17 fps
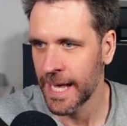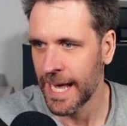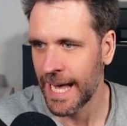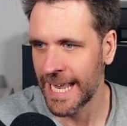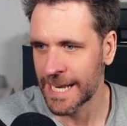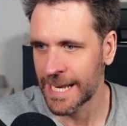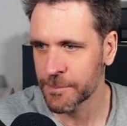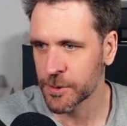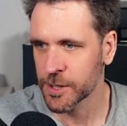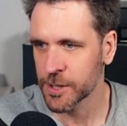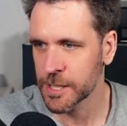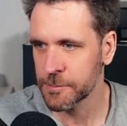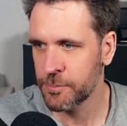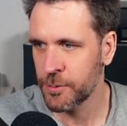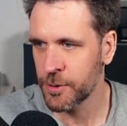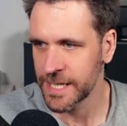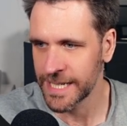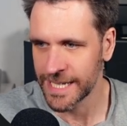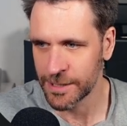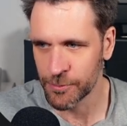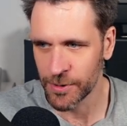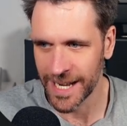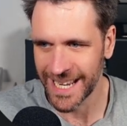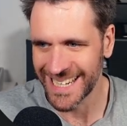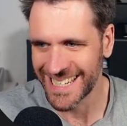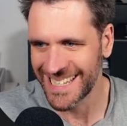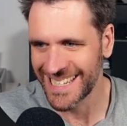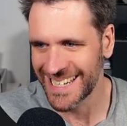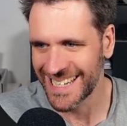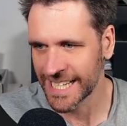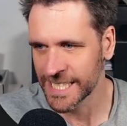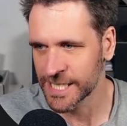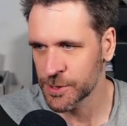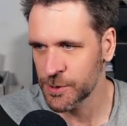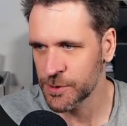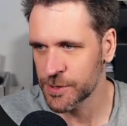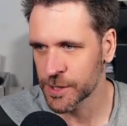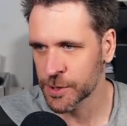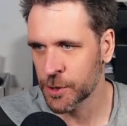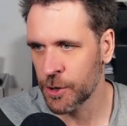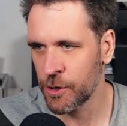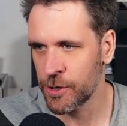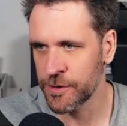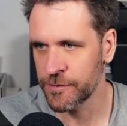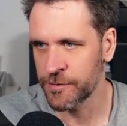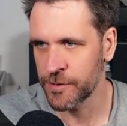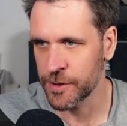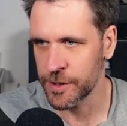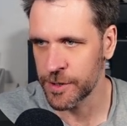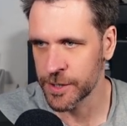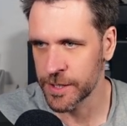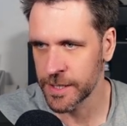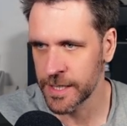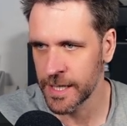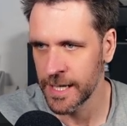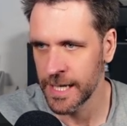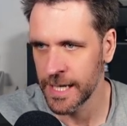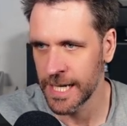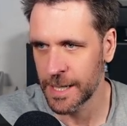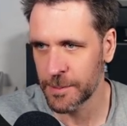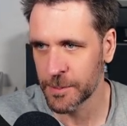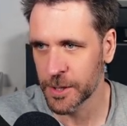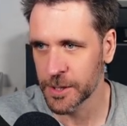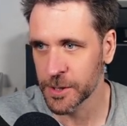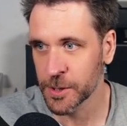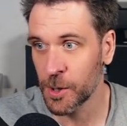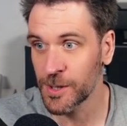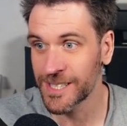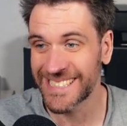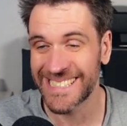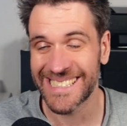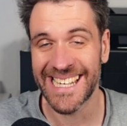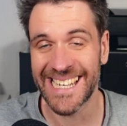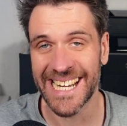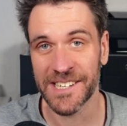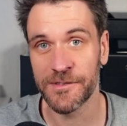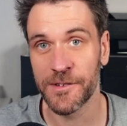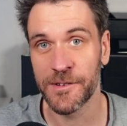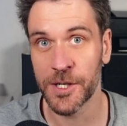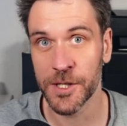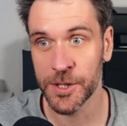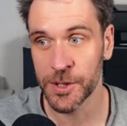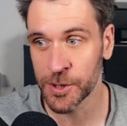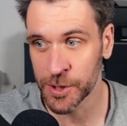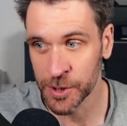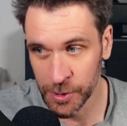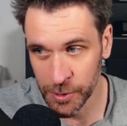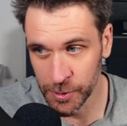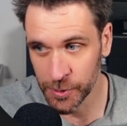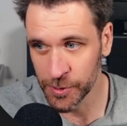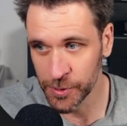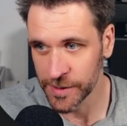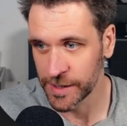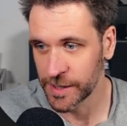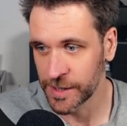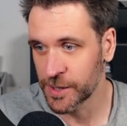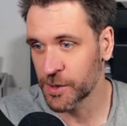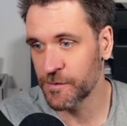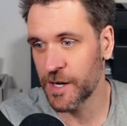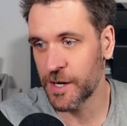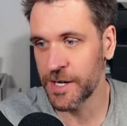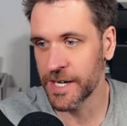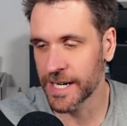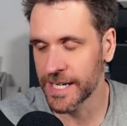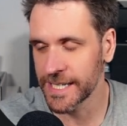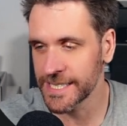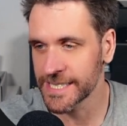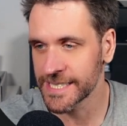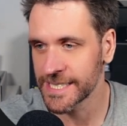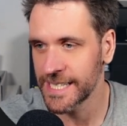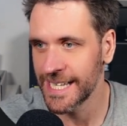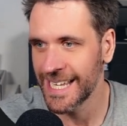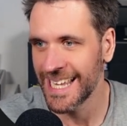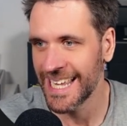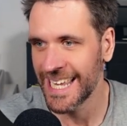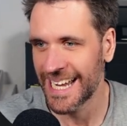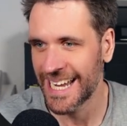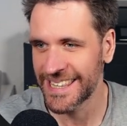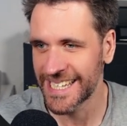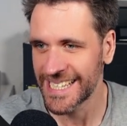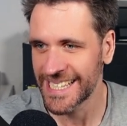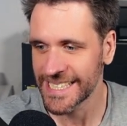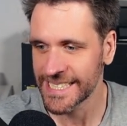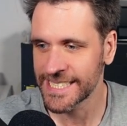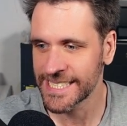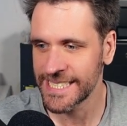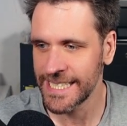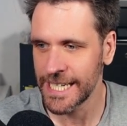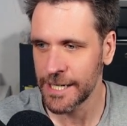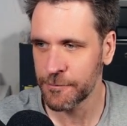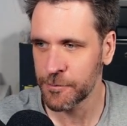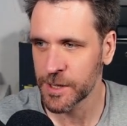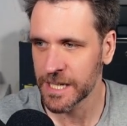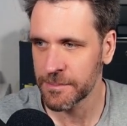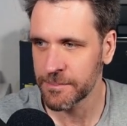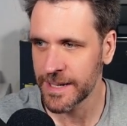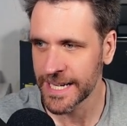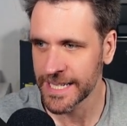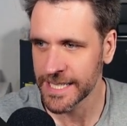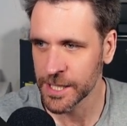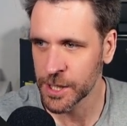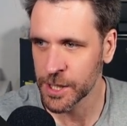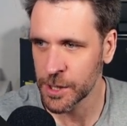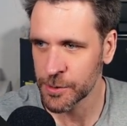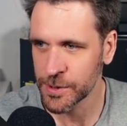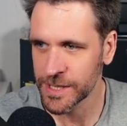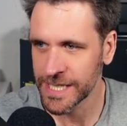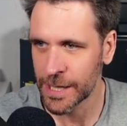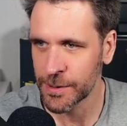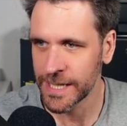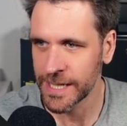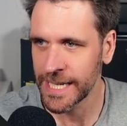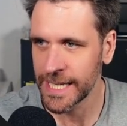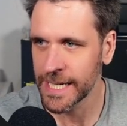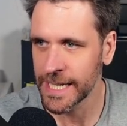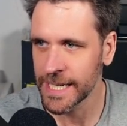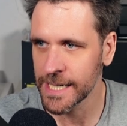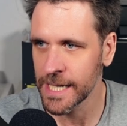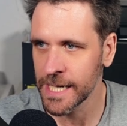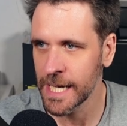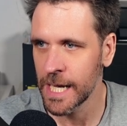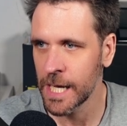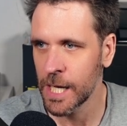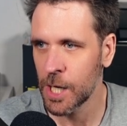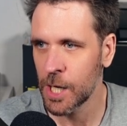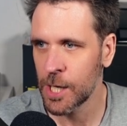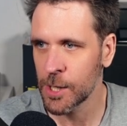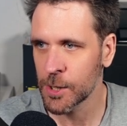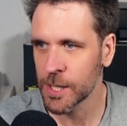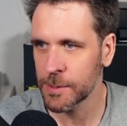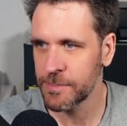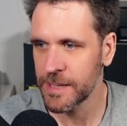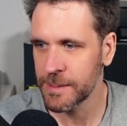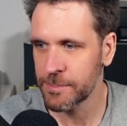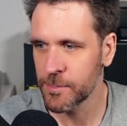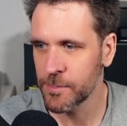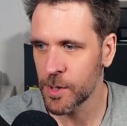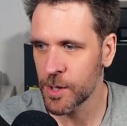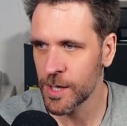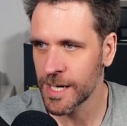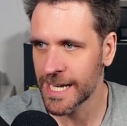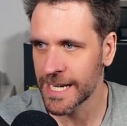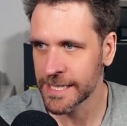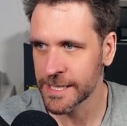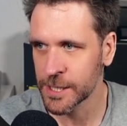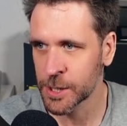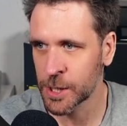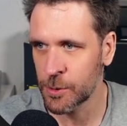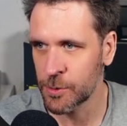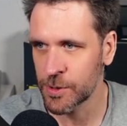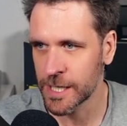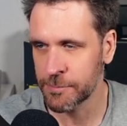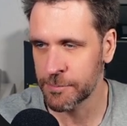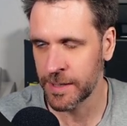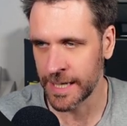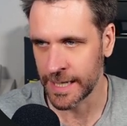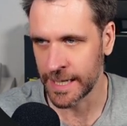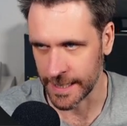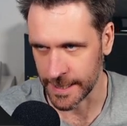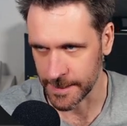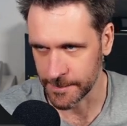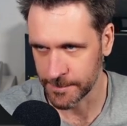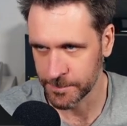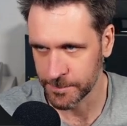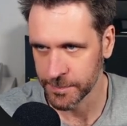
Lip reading: and I'm going to put it right next to the current version. I'm going to call it detect version 2, very nice. And then let's see if we can make the code down here look a bit more like the code up here.